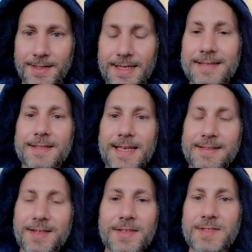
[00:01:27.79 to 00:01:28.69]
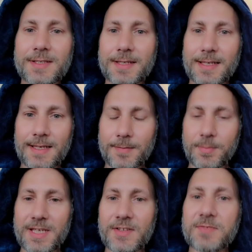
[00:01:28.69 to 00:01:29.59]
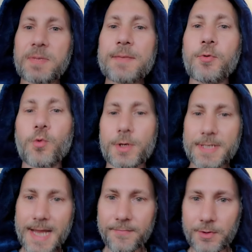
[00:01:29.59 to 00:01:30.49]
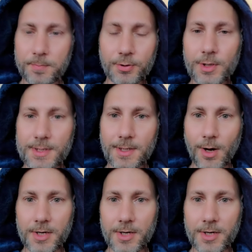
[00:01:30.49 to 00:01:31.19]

It doesn't, it, because people were never put